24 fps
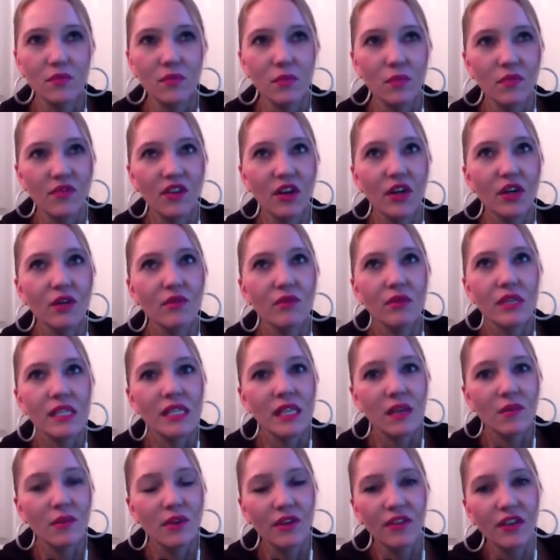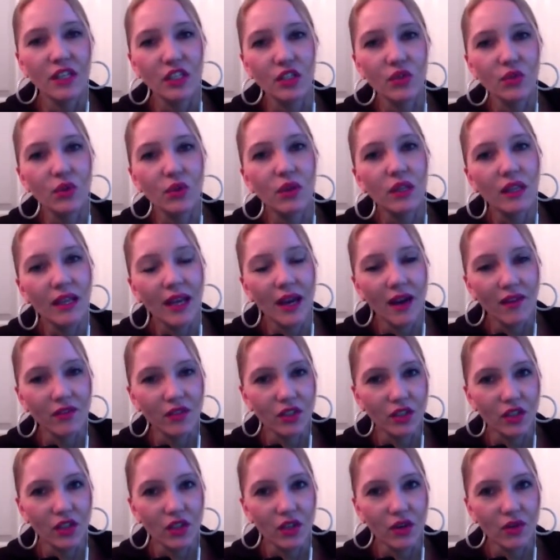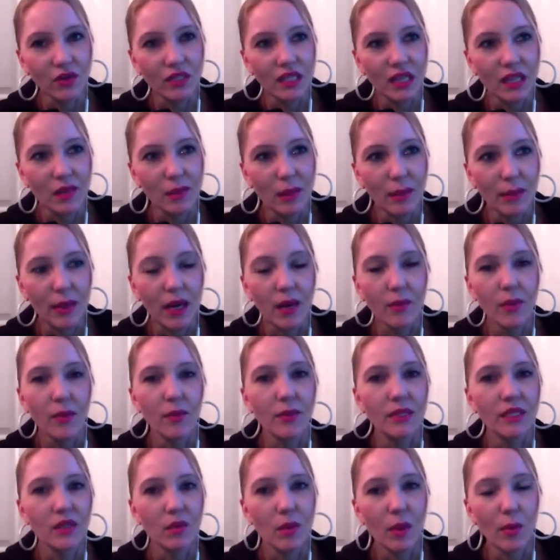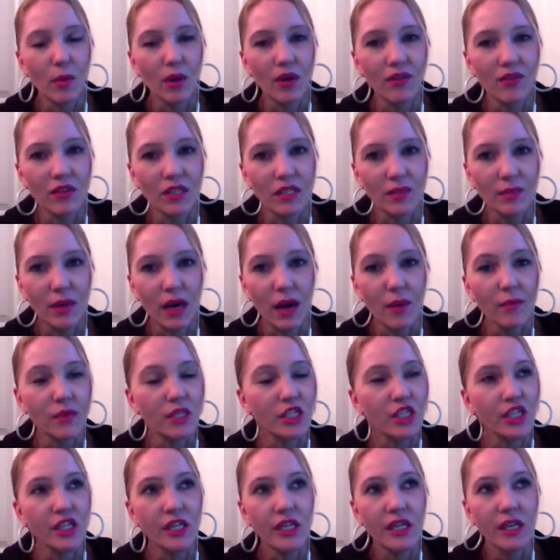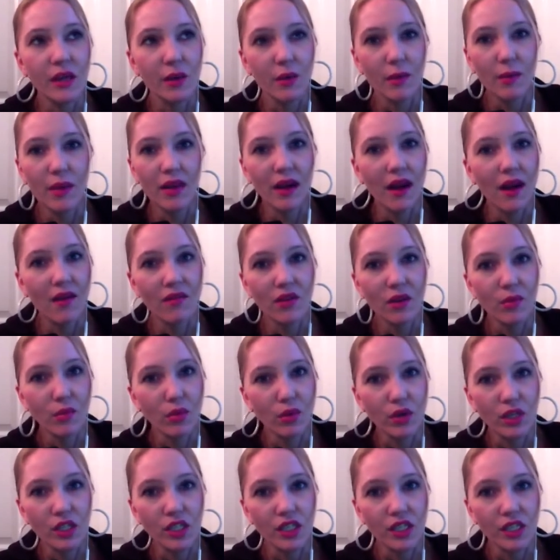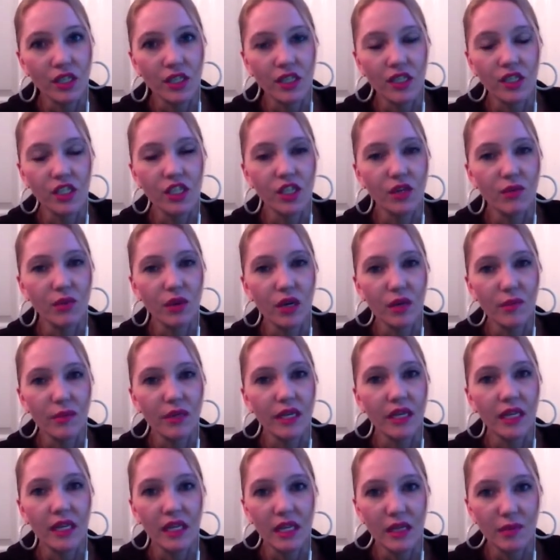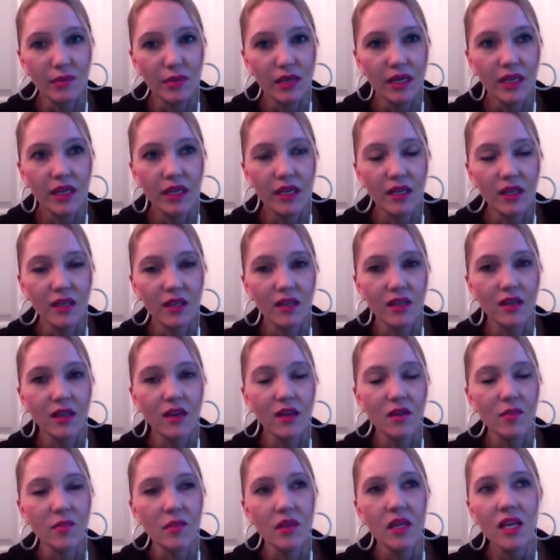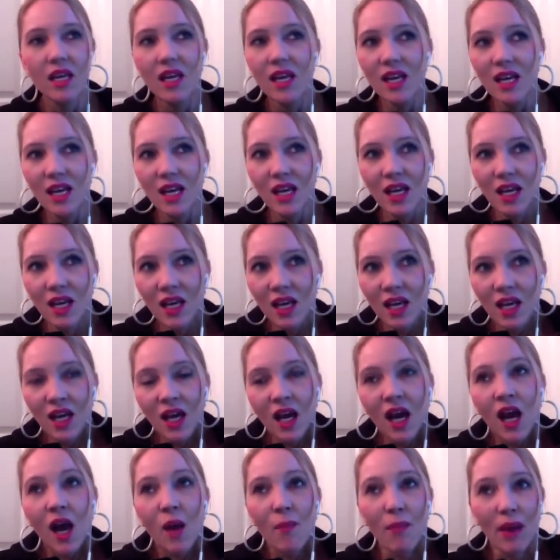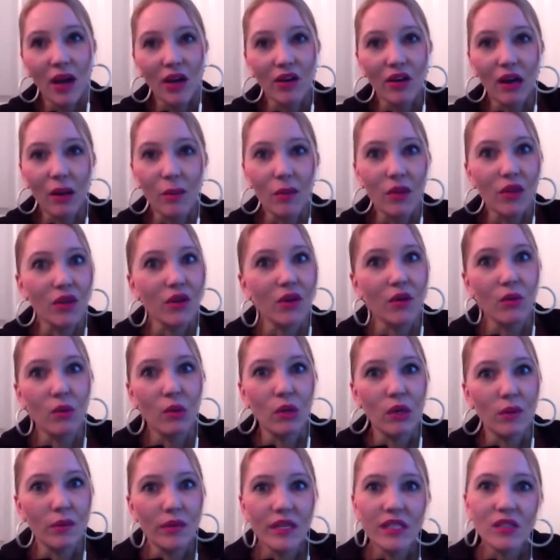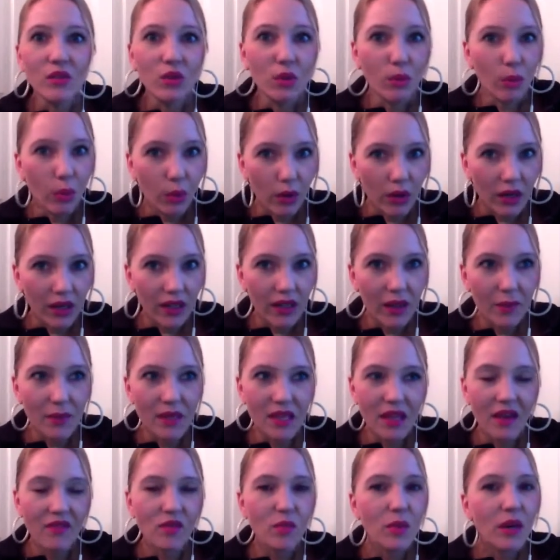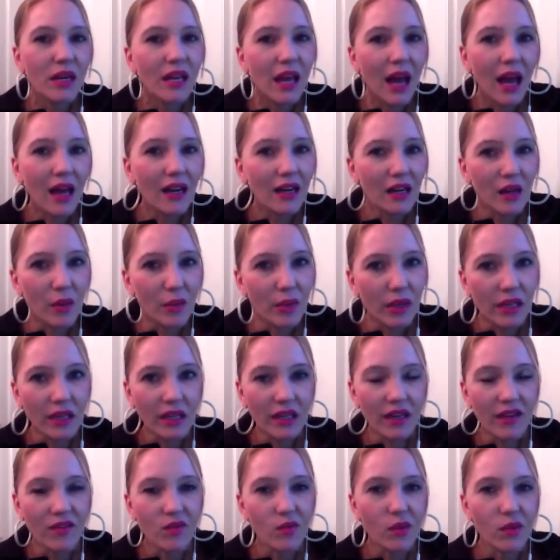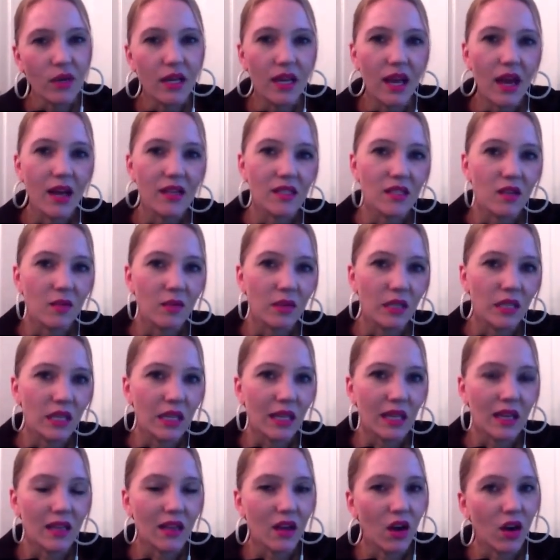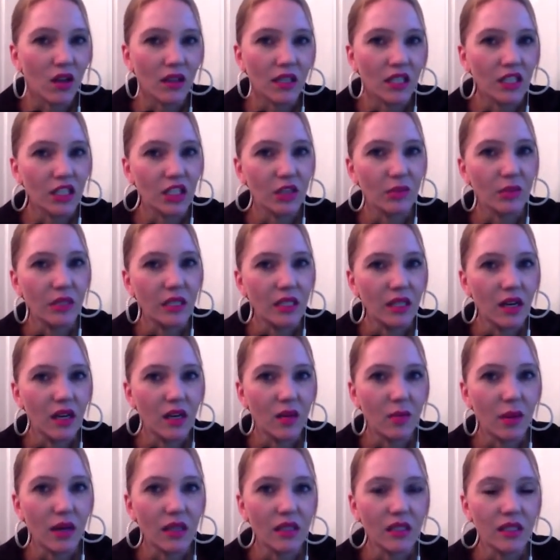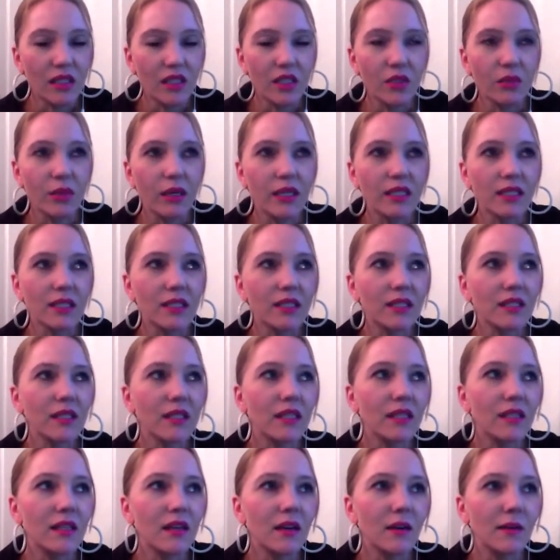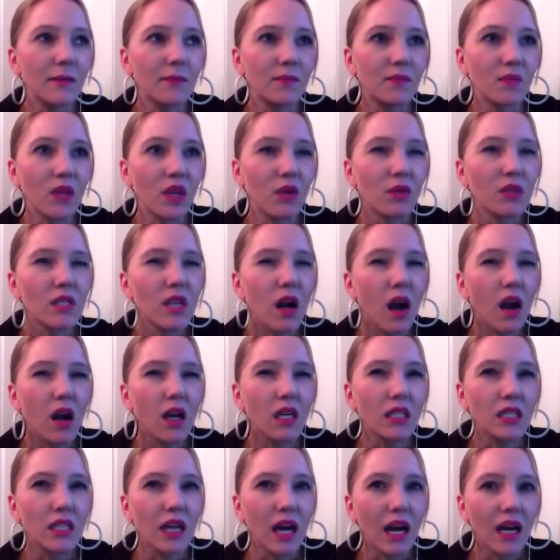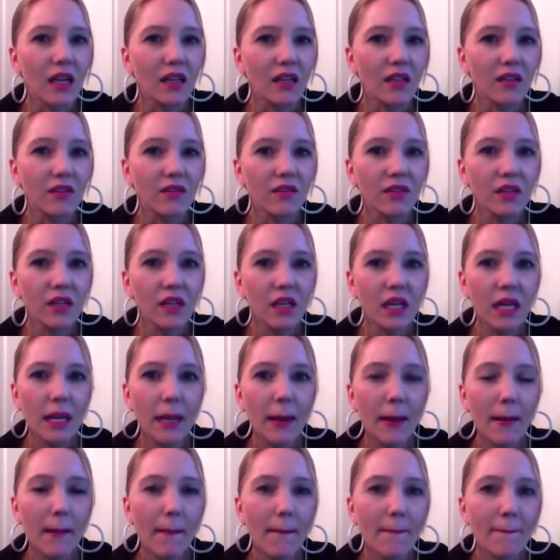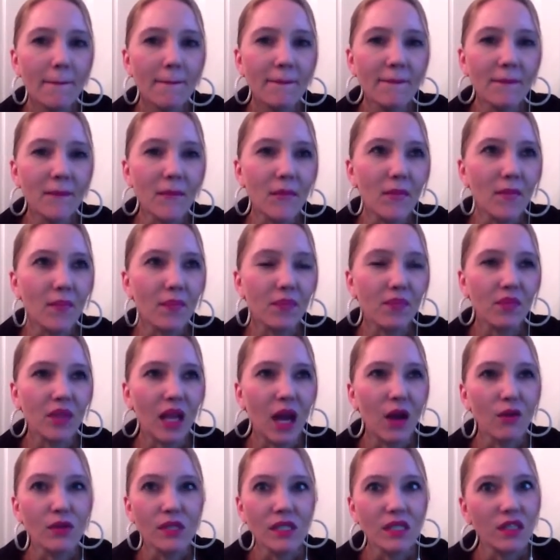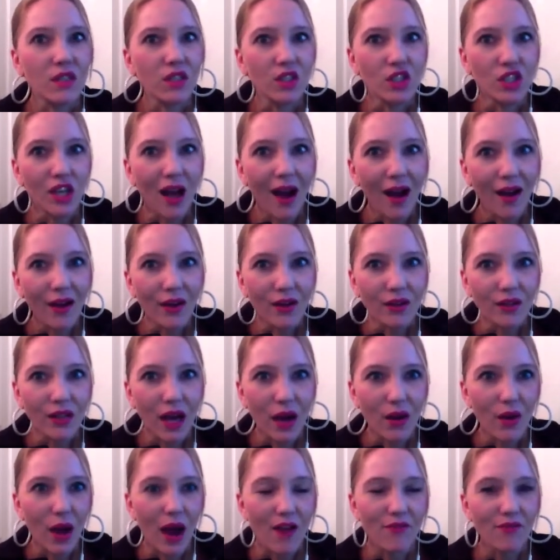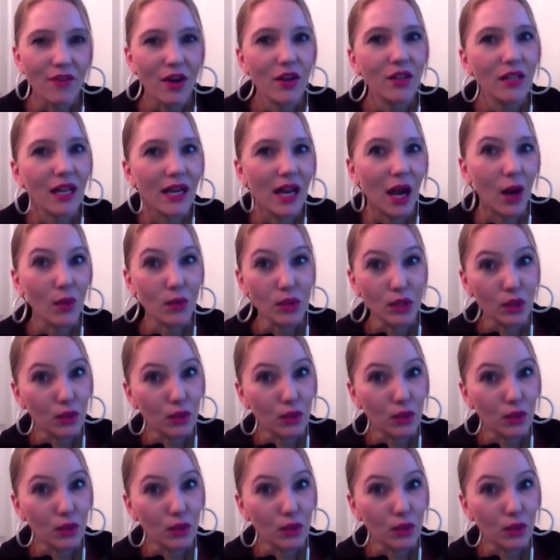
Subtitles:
very shortly after, telling my mom, and we told my boyfriend's mom, and she didn't want me to have an abortion. She wanted me to keep it. And my grandmother wanted me to abort it. I mean, everybody had an opinion. Everybody had something that they thought that should be done about the situation. And it was hard to I was still a child. I felt like I was